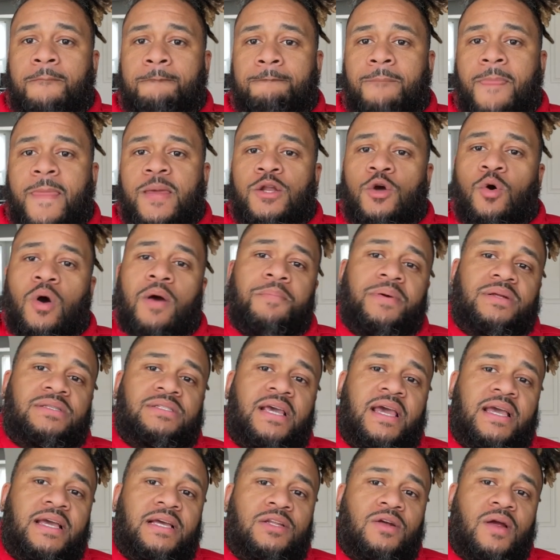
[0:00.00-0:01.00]
you know, a
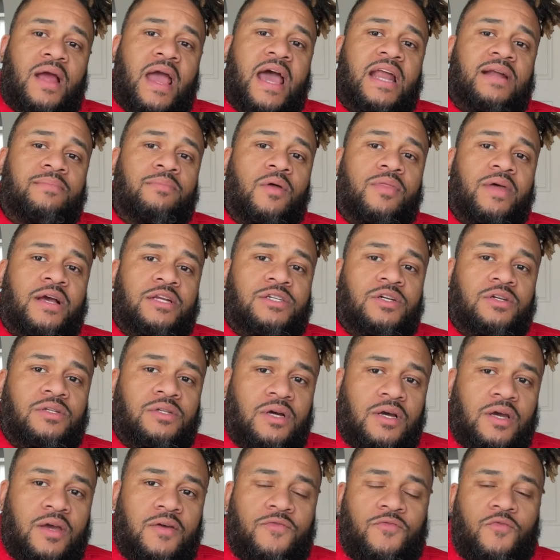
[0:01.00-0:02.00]
particular animal that you're
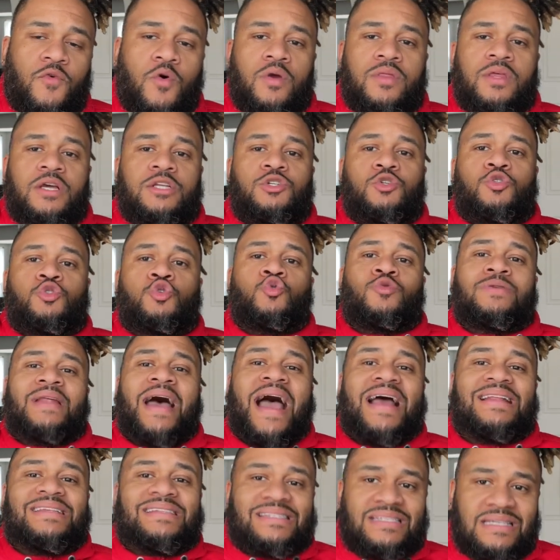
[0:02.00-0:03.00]
looking for that you do
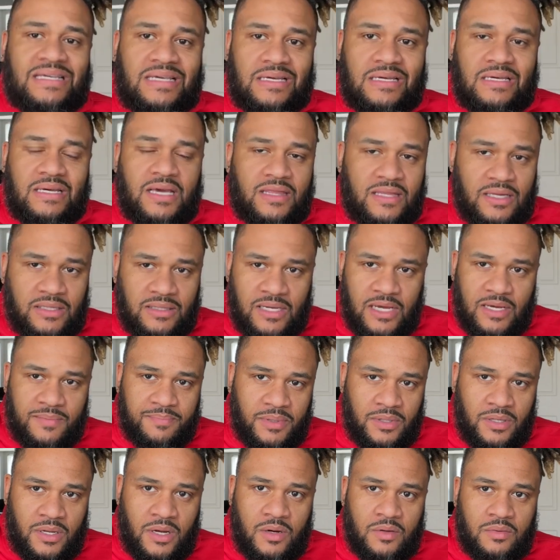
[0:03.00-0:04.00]
not see in the link
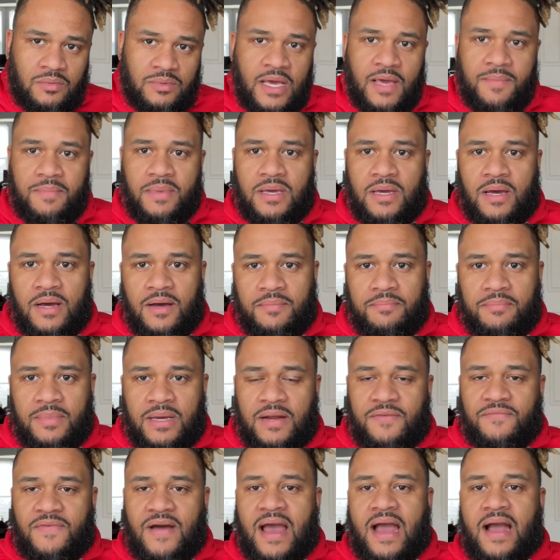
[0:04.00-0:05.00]
below, hit me up. And
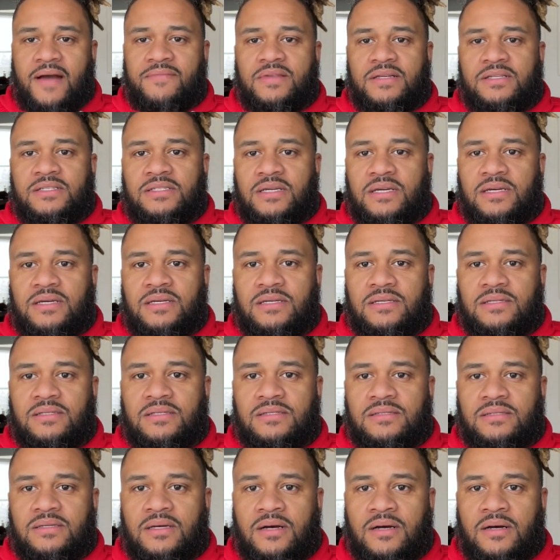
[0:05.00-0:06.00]
if I have the
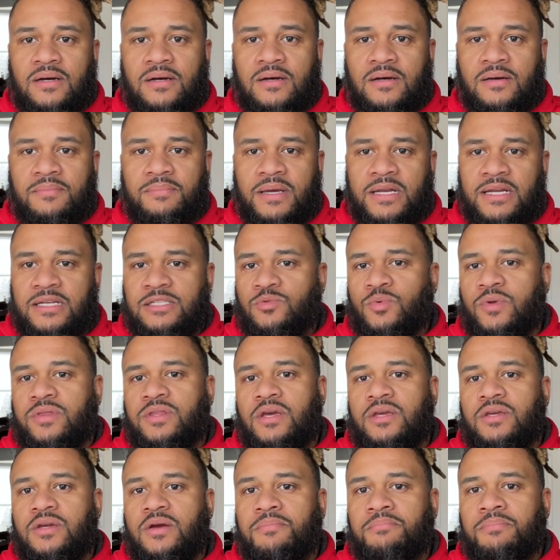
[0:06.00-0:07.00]
genes and it's
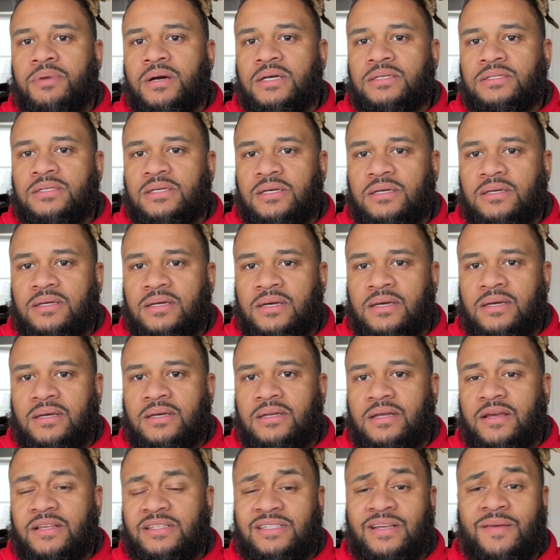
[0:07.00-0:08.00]
within your budget
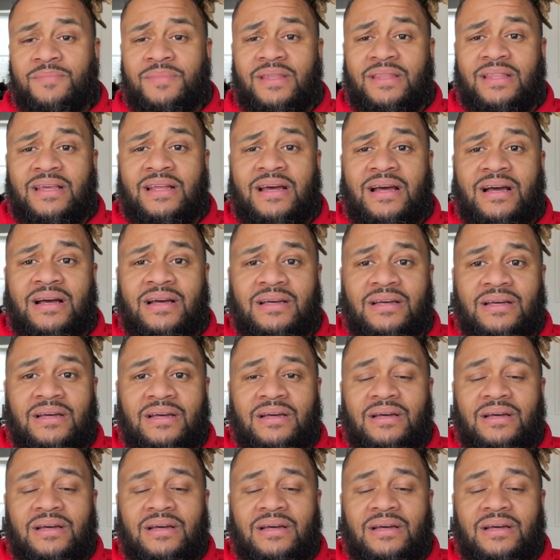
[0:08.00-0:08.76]
and it's something that I